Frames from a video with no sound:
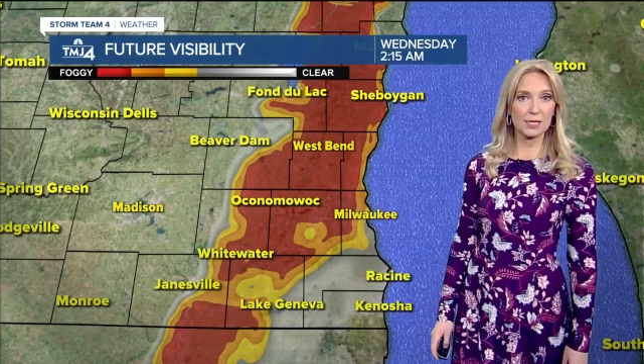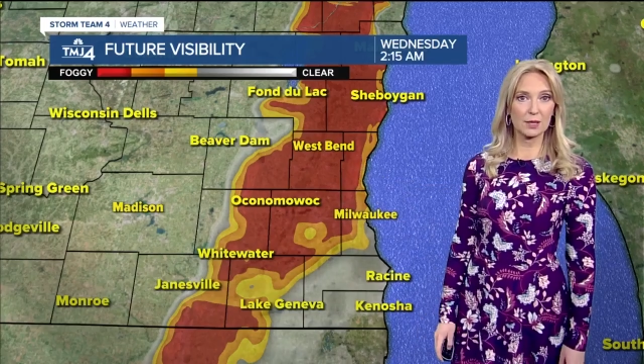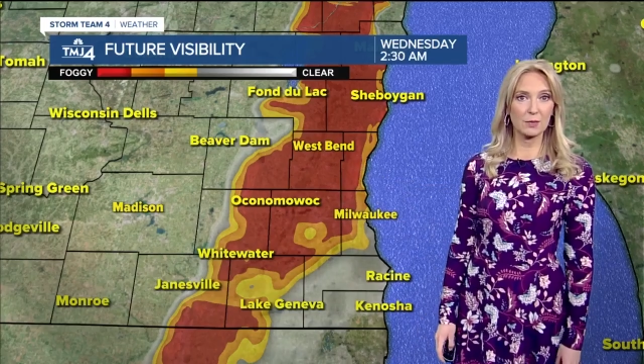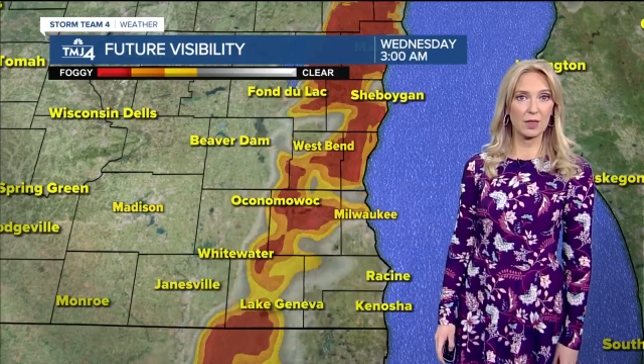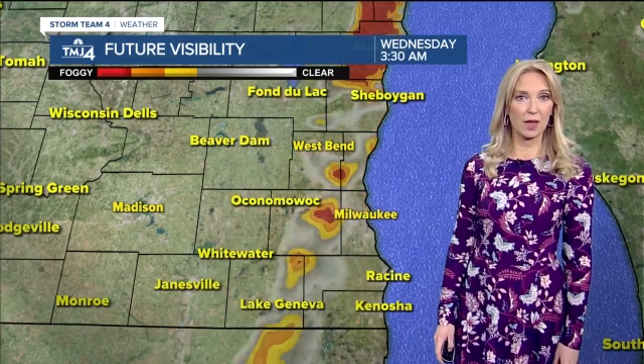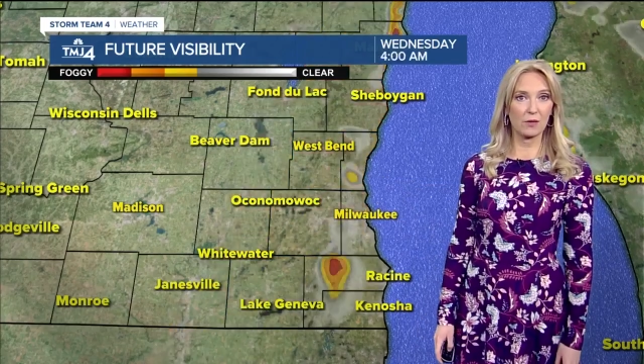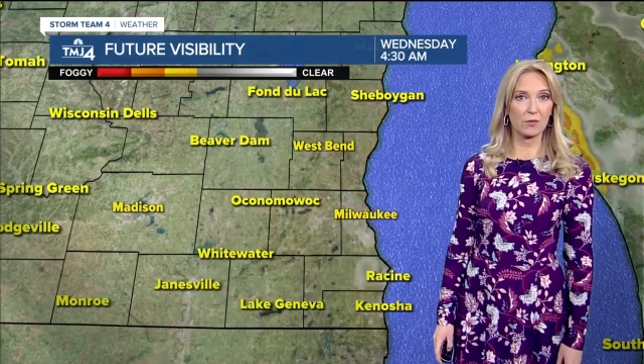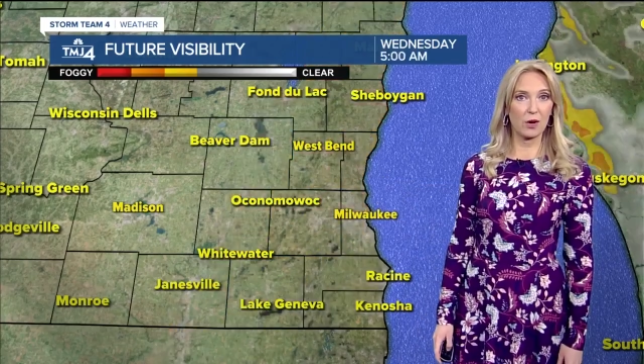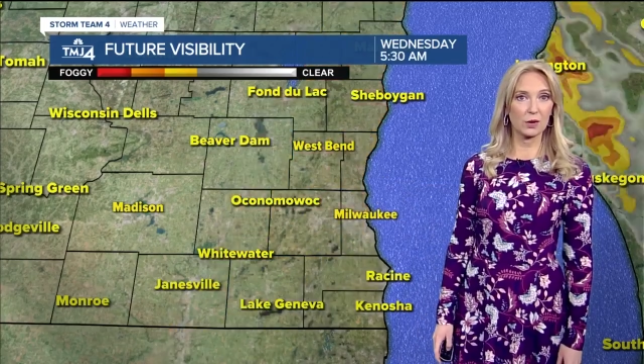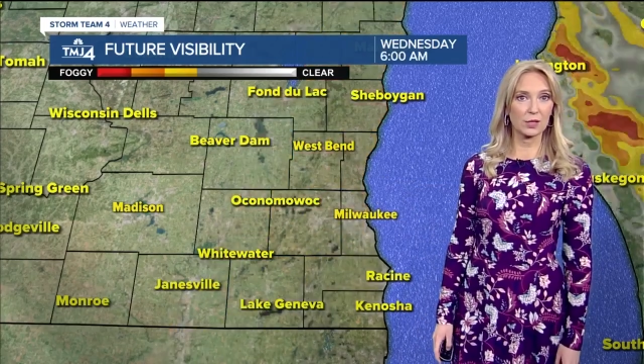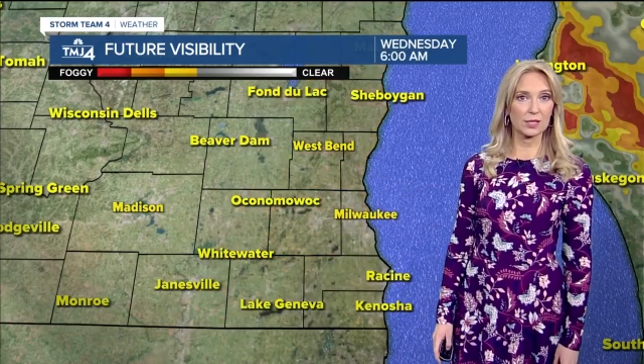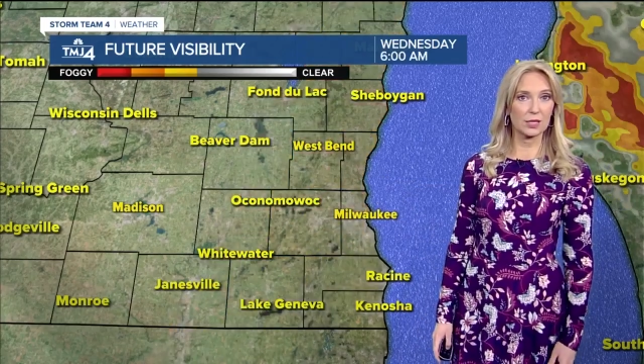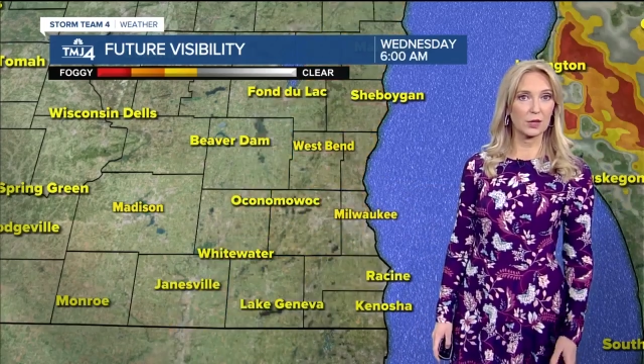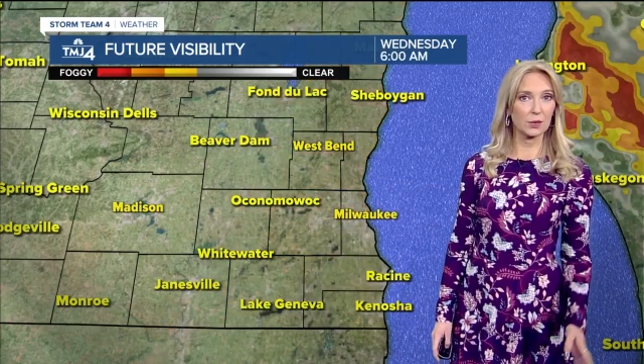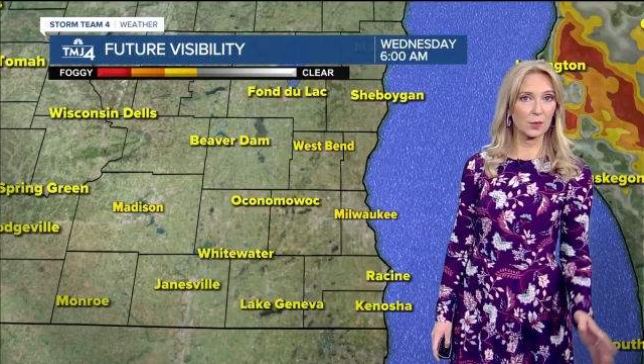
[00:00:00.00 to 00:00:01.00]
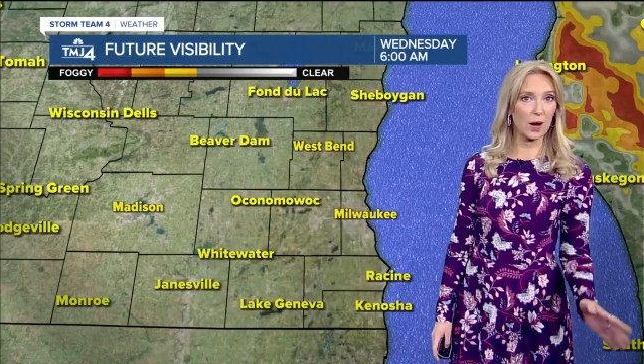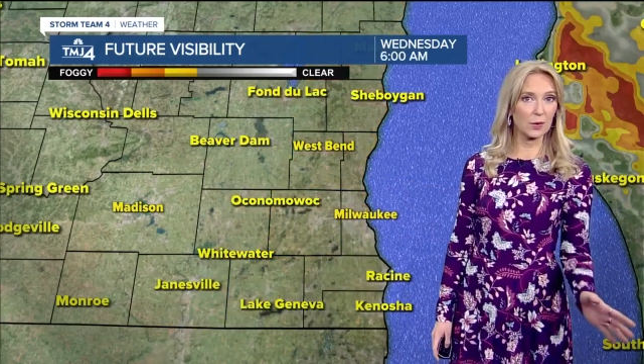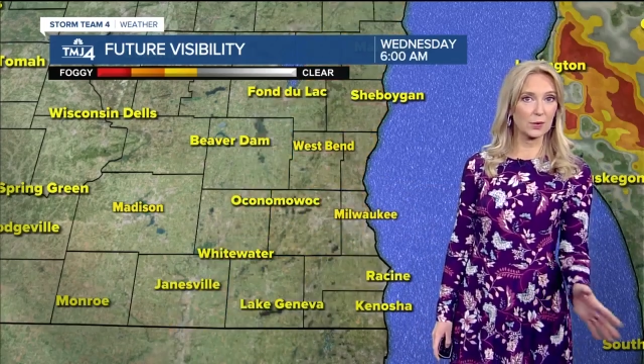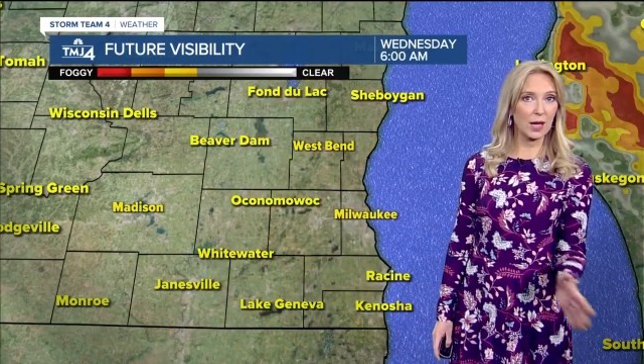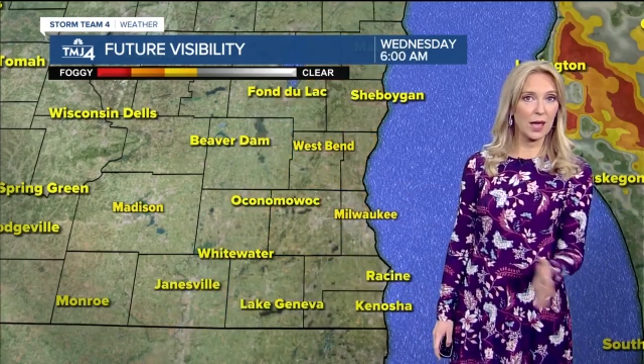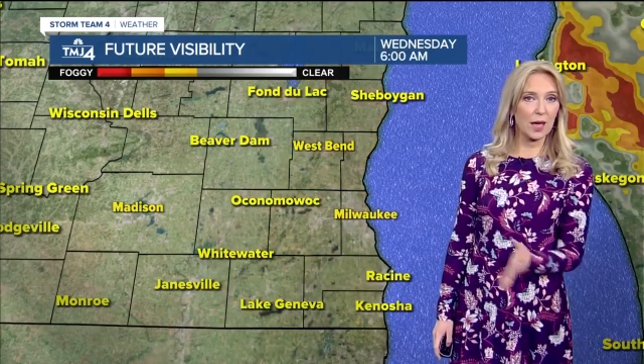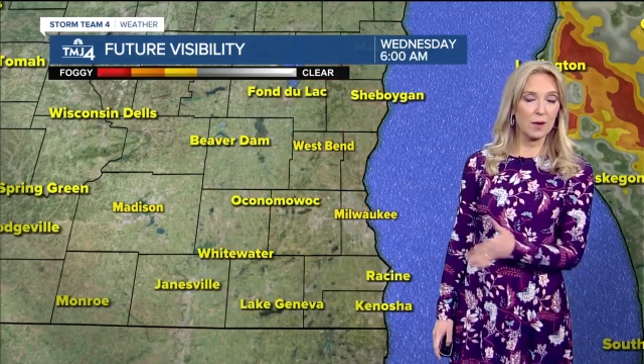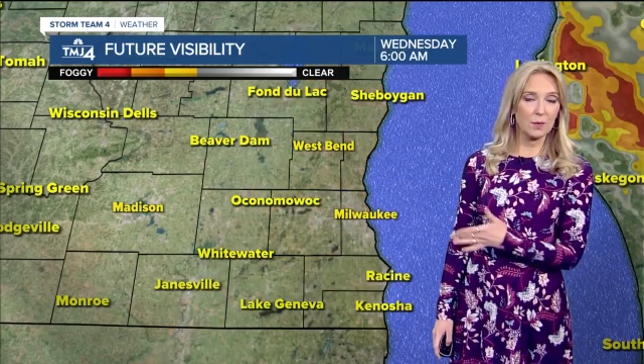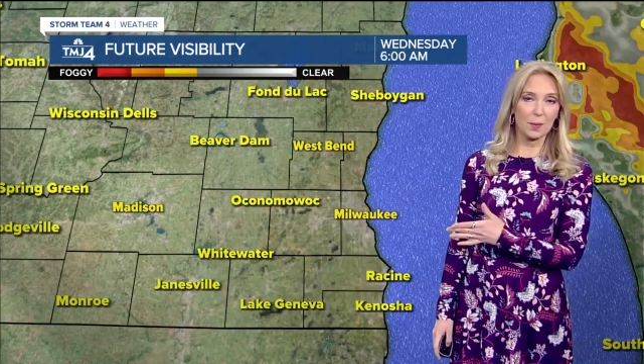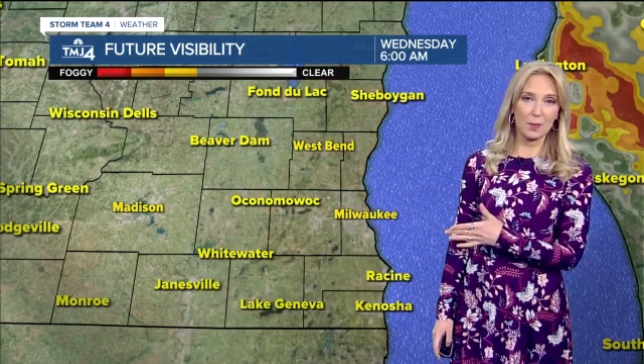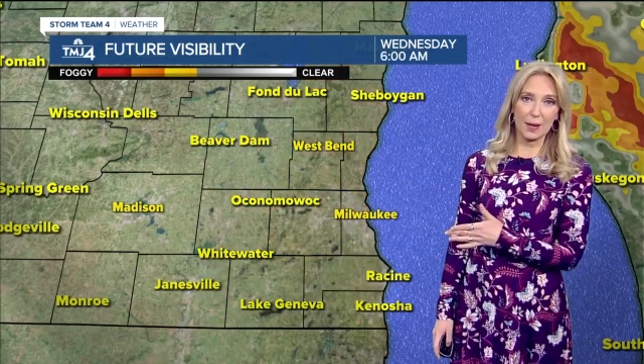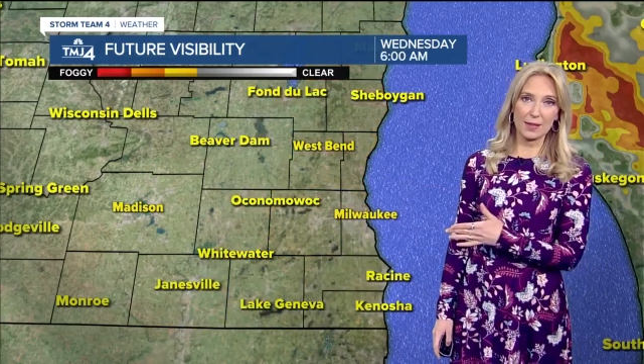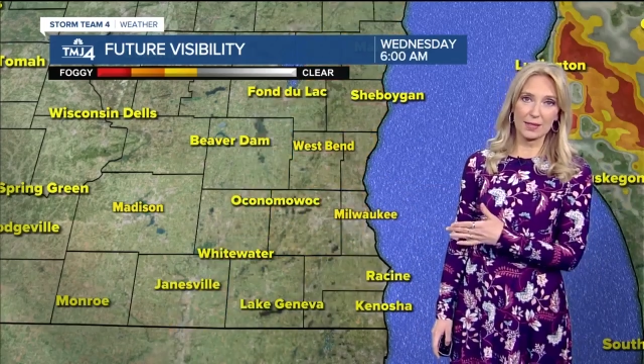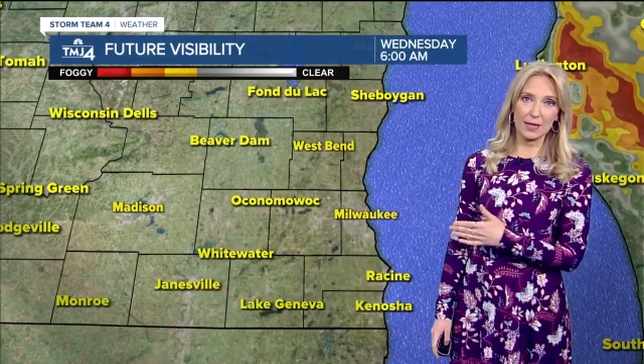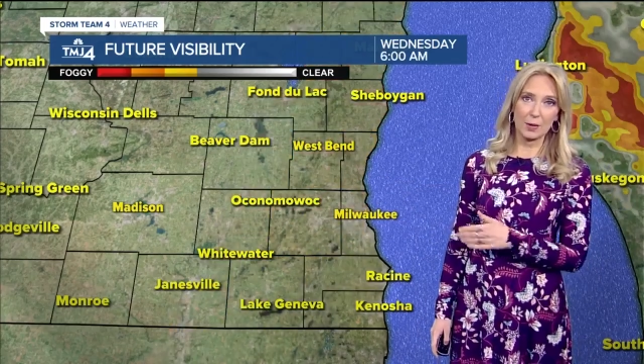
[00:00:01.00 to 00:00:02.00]
Some of that fog still around, but
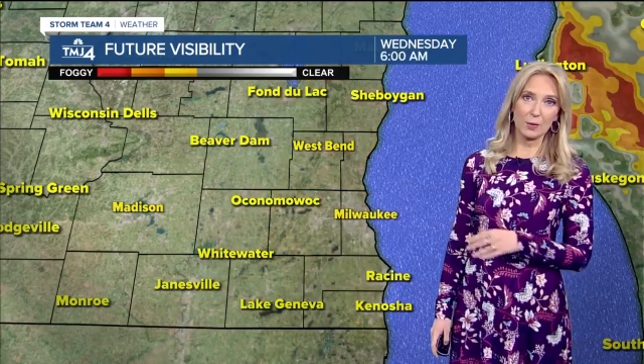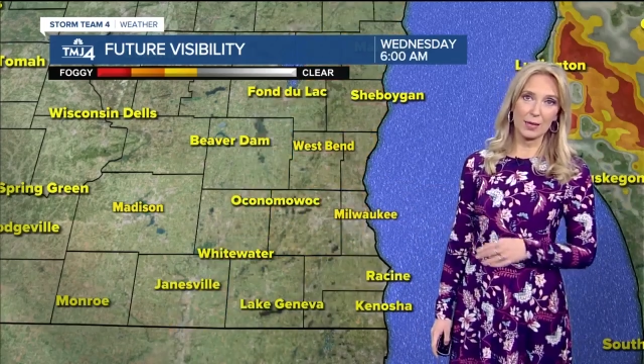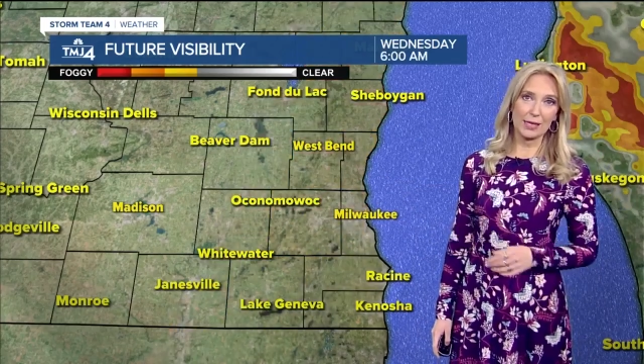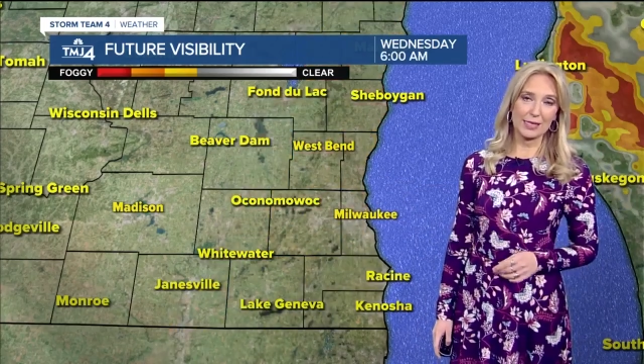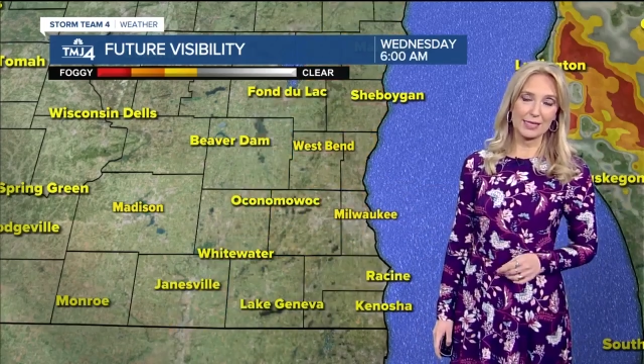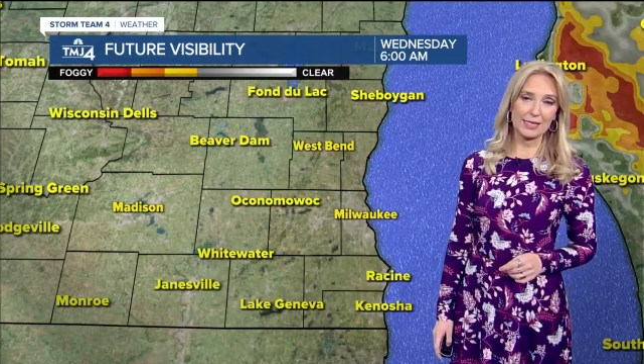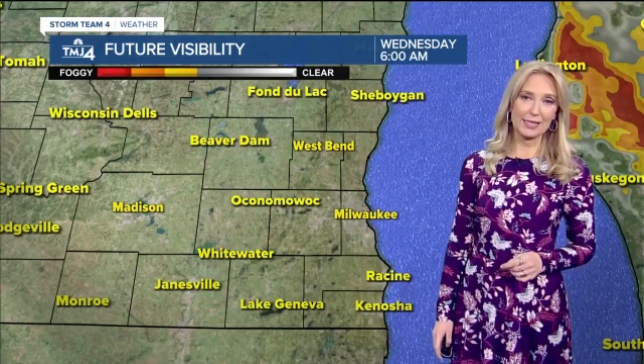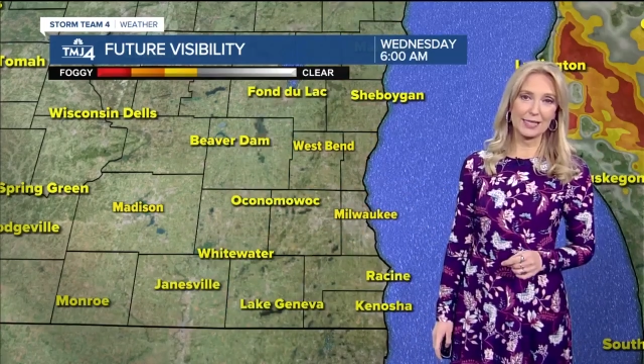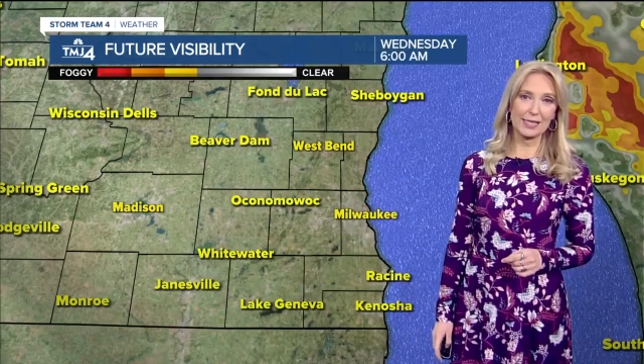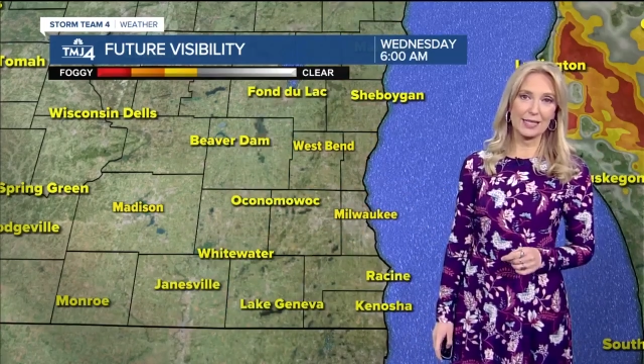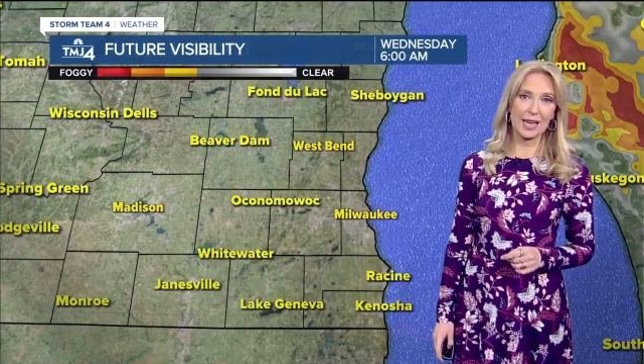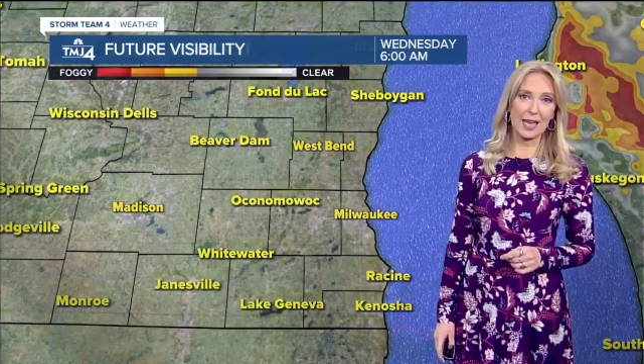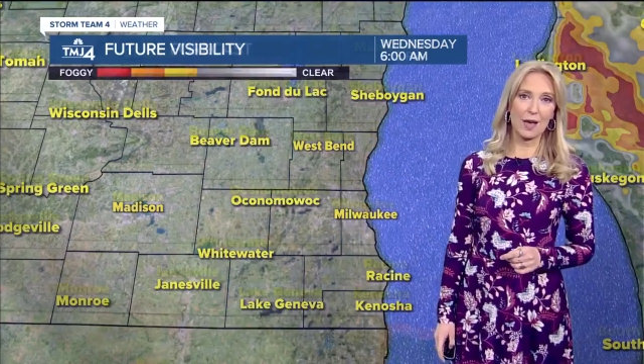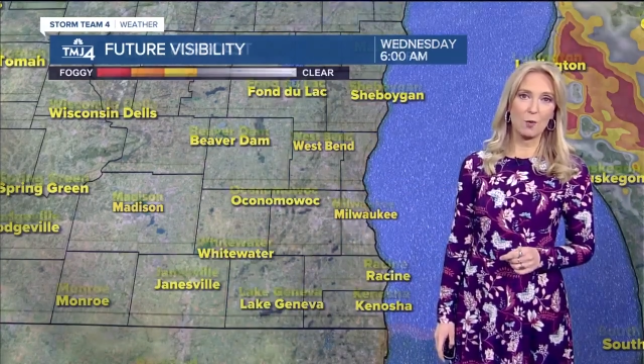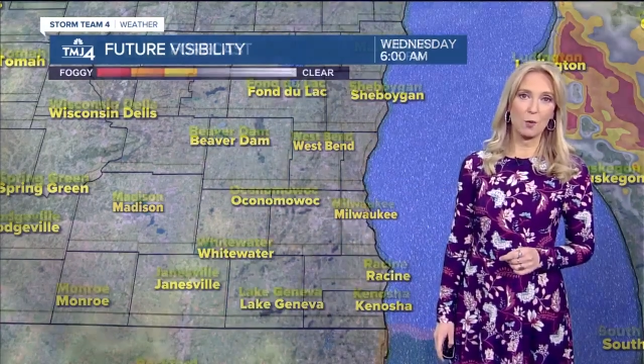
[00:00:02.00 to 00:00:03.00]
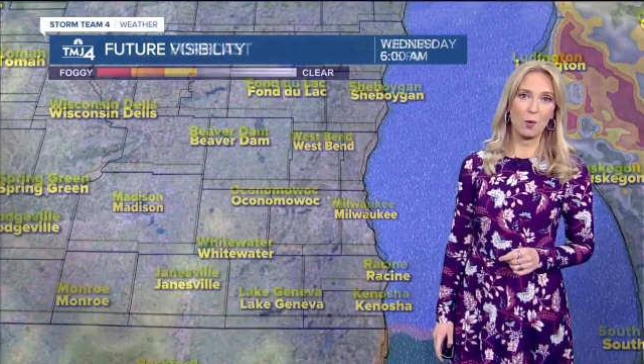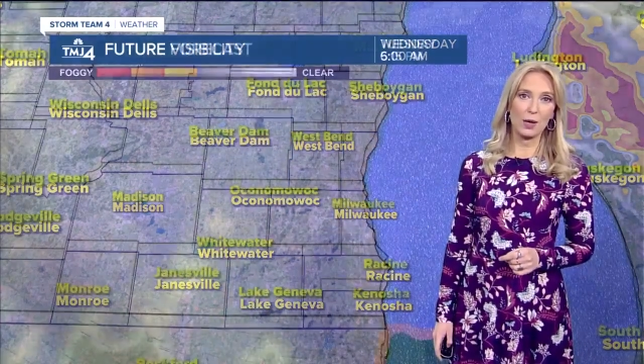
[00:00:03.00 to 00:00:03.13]
by the time we get to 6 a.m.